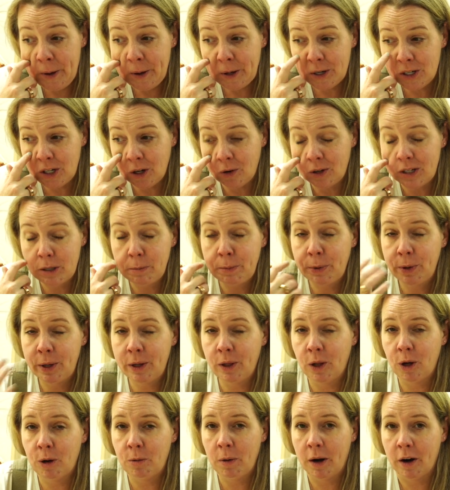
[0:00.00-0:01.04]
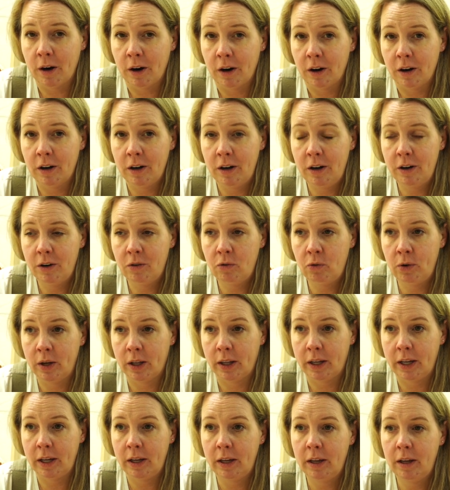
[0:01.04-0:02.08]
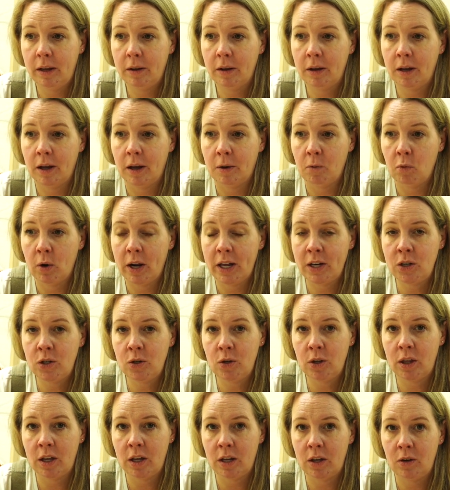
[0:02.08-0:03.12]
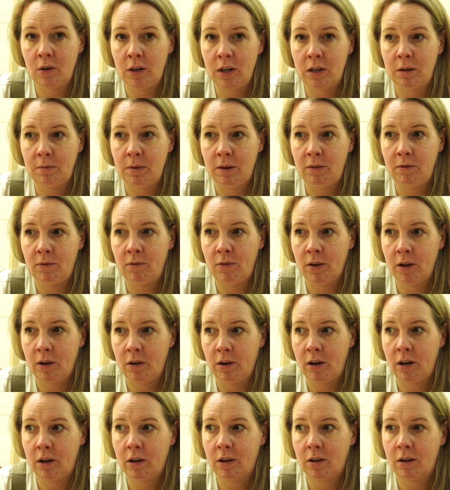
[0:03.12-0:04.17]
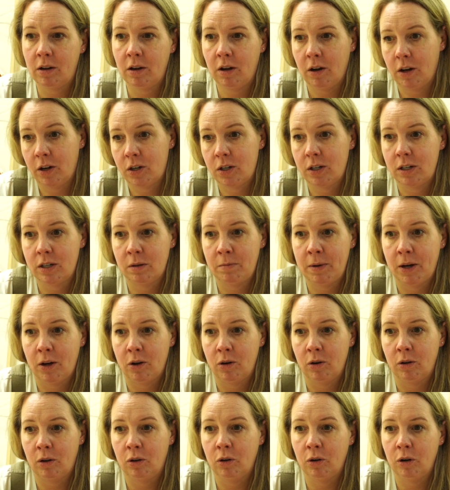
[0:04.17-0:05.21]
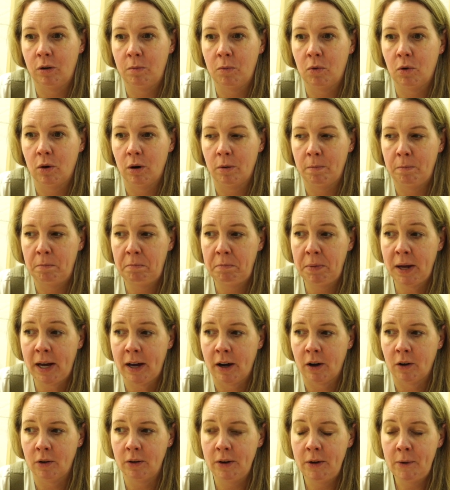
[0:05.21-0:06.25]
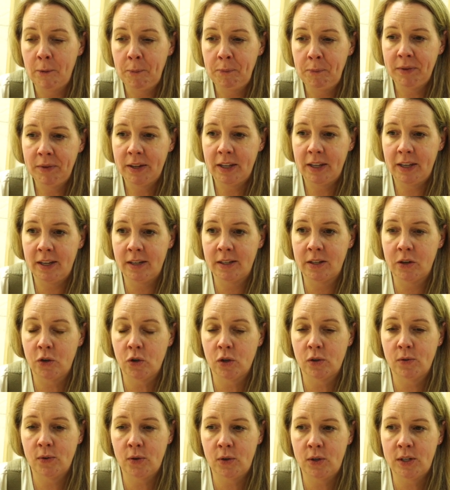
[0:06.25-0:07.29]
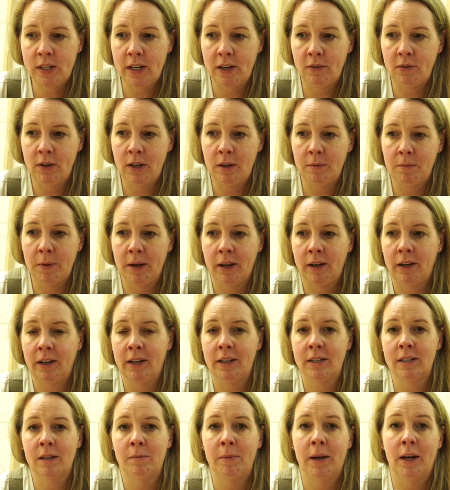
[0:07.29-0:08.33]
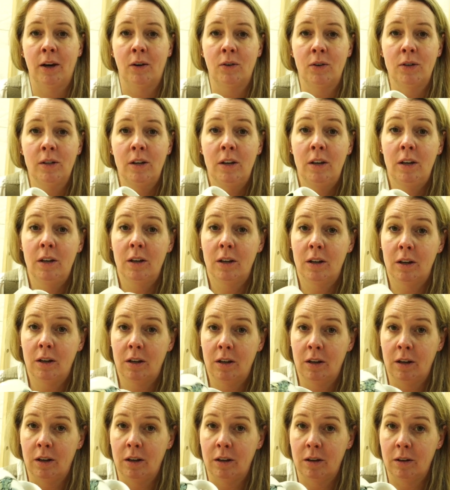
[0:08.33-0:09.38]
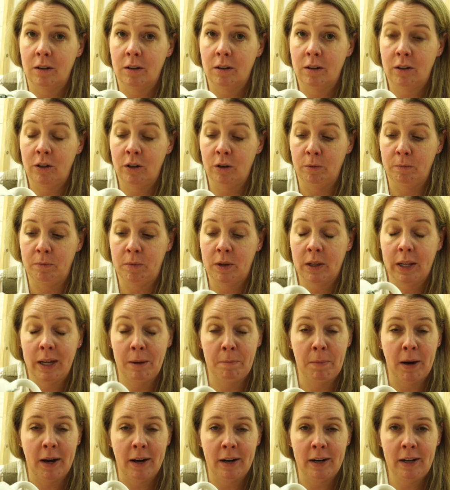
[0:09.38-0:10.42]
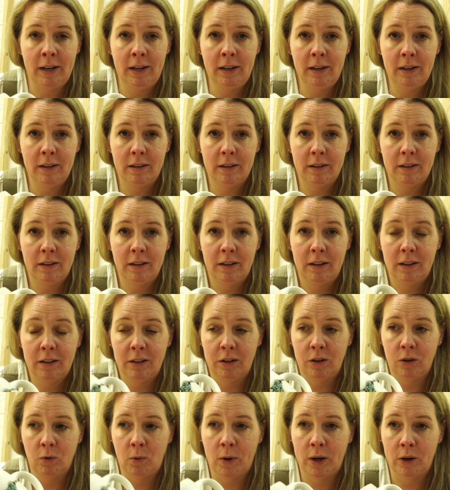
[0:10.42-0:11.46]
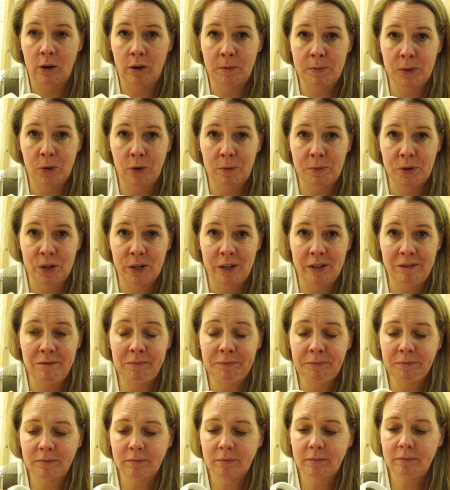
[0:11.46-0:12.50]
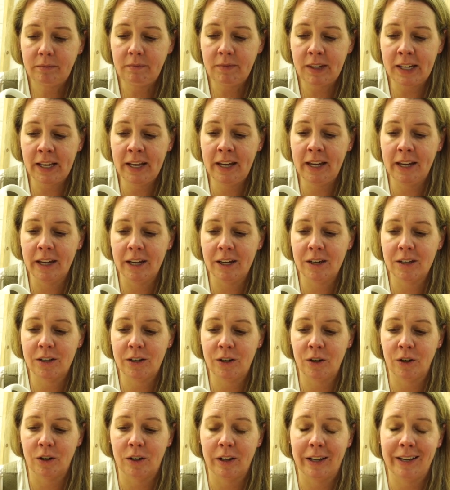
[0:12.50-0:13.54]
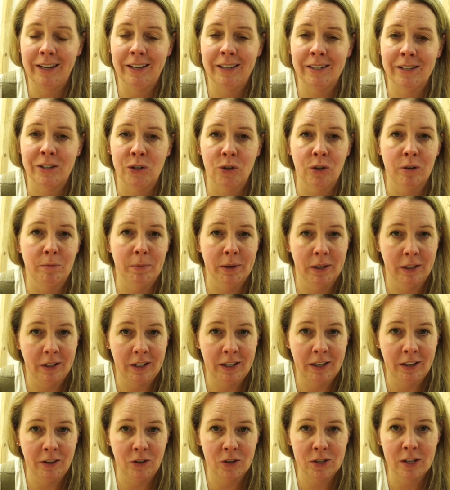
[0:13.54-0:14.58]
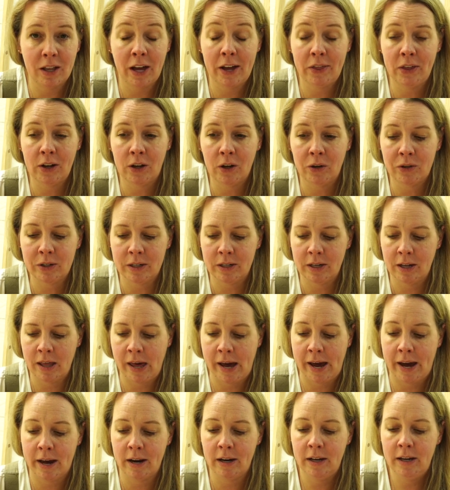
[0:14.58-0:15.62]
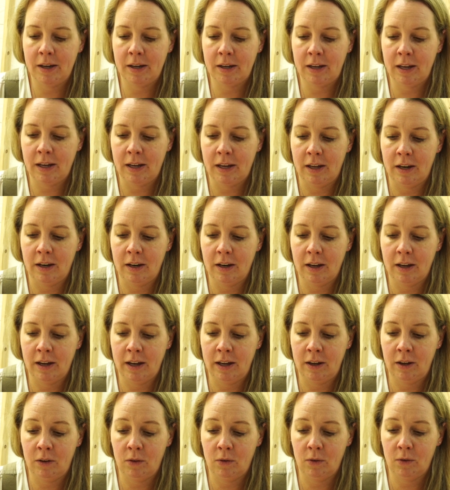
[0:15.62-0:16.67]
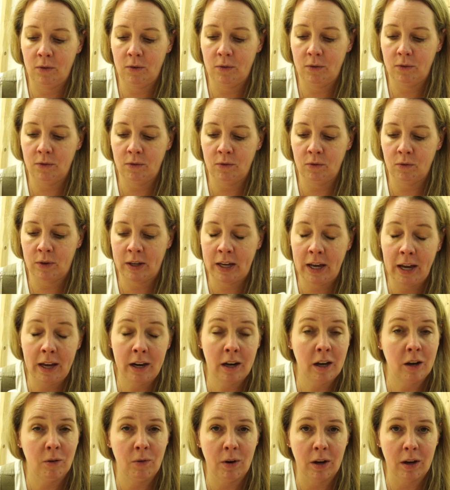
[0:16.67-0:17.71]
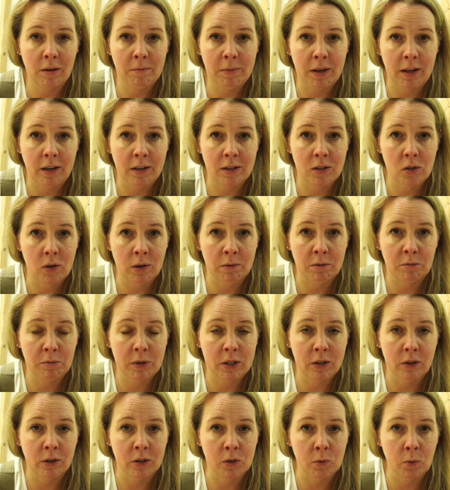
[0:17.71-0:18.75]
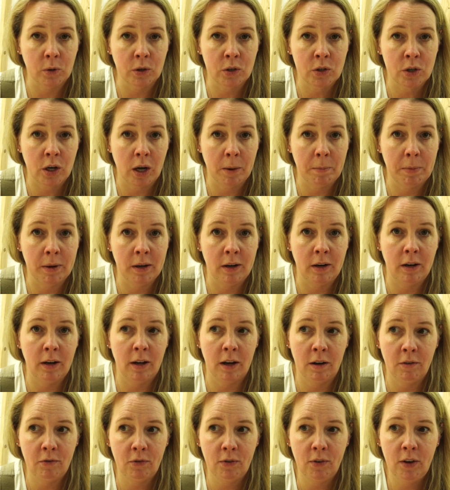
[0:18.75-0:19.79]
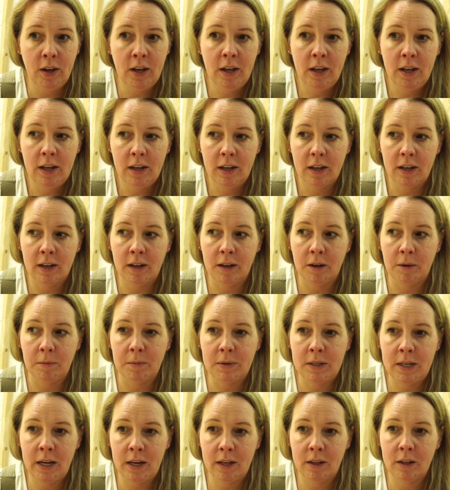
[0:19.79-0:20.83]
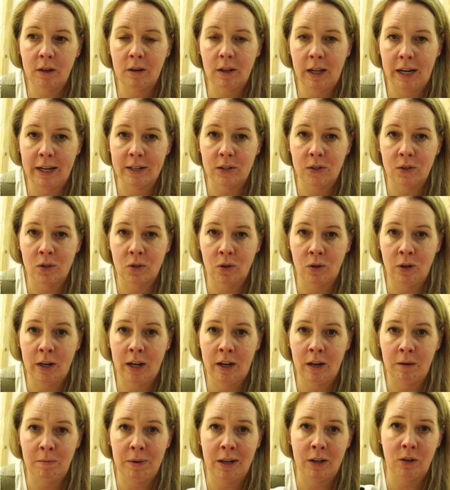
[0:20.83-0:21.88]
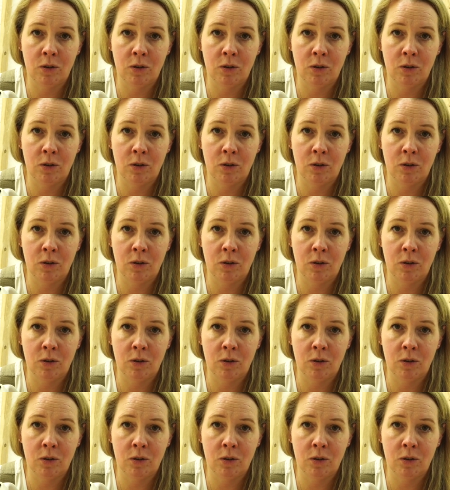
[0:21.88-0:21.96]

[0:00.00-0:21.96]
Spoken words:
So it's a pretty low bar, really. What I do think you need to be very cautious about or learn more about isn't just food safety, but it's about your clay body, your water absorption, and your glaze durability. And there's a lot that goes into that. Again, I cannot recommend Ceramic Materials Workshop enough. Take their classes, learn how to make